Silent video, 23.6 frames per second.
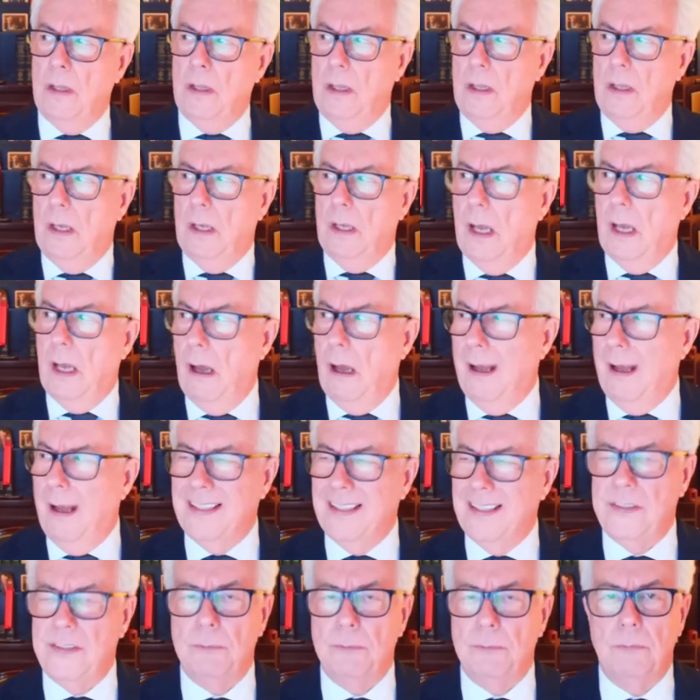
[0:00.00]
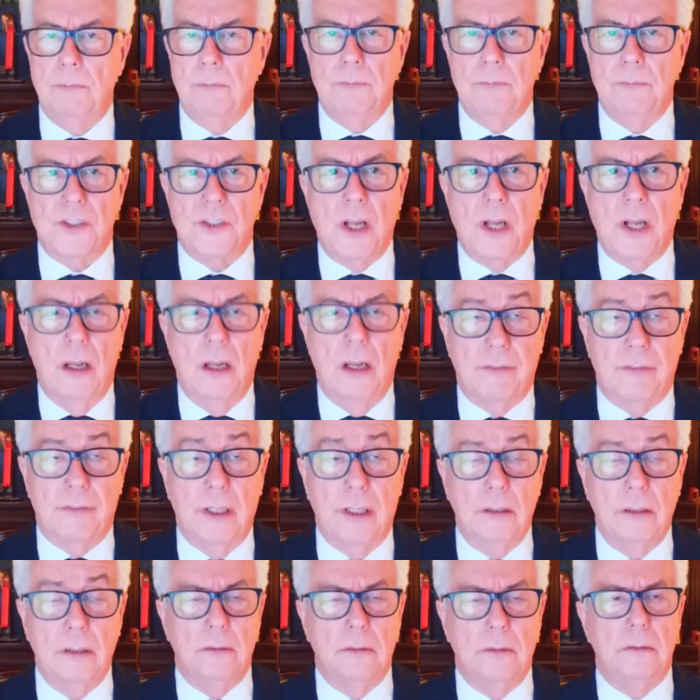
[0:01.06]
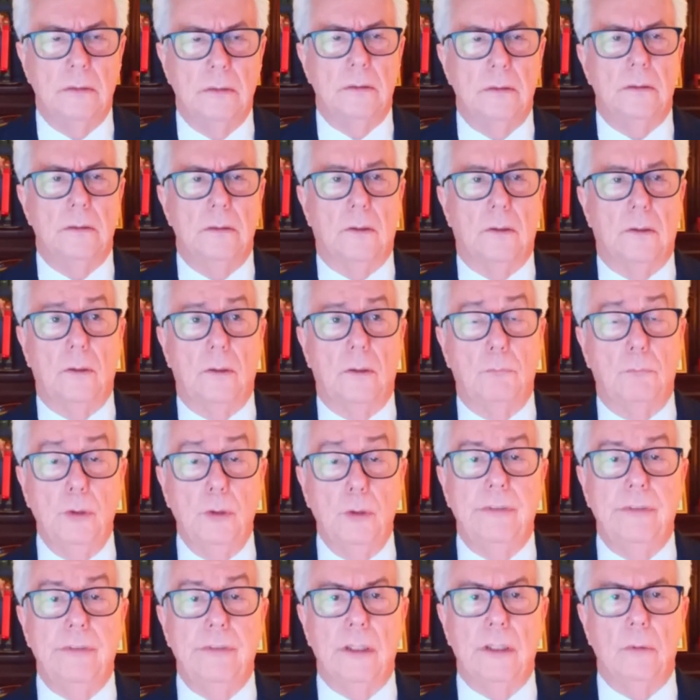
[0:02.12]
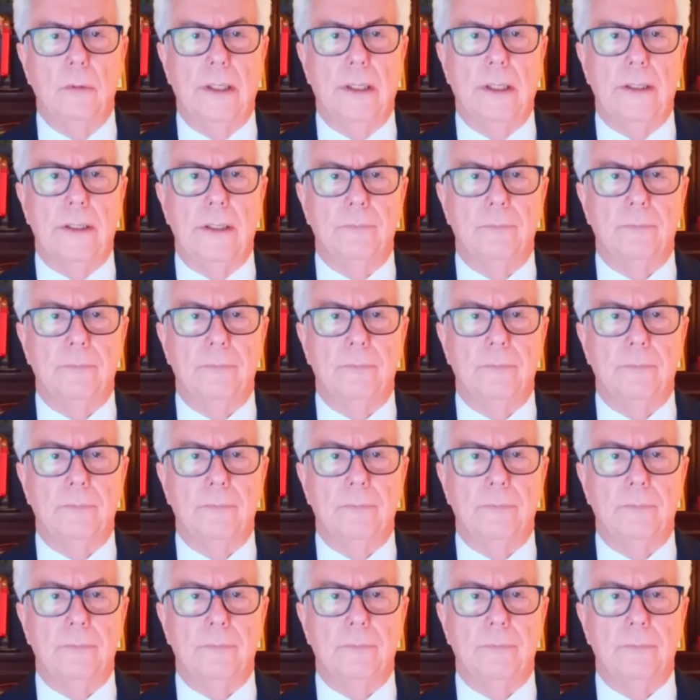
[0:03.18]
are either starving or moving away.